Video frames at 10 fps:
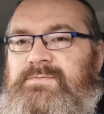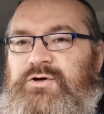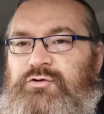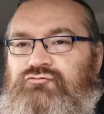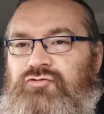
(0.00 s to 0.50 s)
So
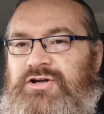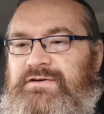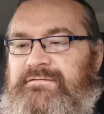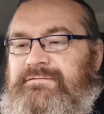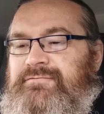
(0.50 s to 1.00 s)
I'm going to
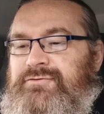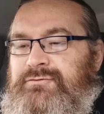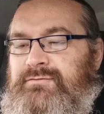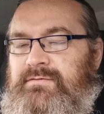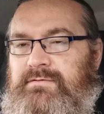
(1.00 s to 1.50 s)
run
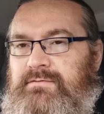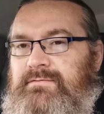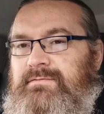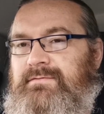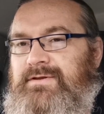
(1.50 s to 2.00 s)
through
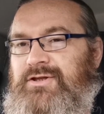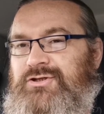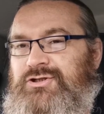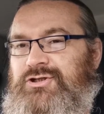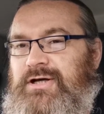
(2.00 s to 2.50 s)

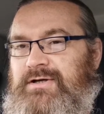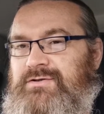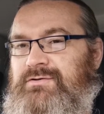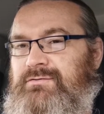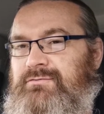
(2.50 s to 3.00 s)
the
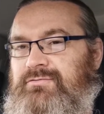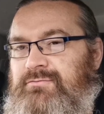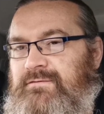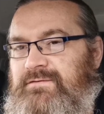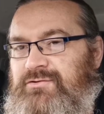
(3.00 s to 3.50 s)
Jackson
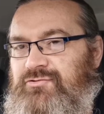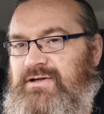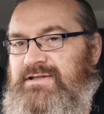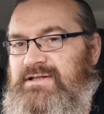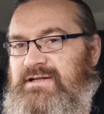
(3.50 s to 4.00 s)
Crawford
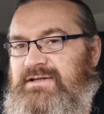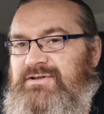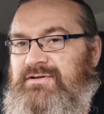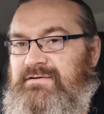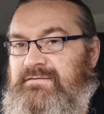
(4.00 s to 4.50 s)

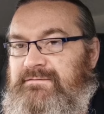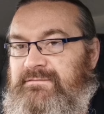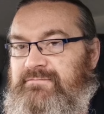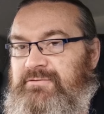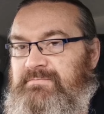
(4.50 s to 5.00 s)
translation of
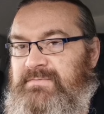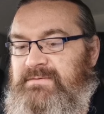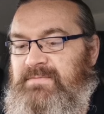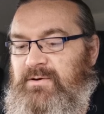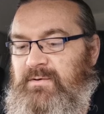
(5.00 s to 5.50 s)

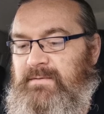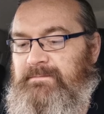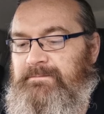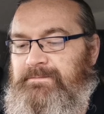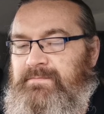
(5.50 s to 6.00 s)
Thrym's
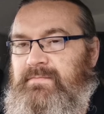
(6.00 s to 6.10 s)
poem.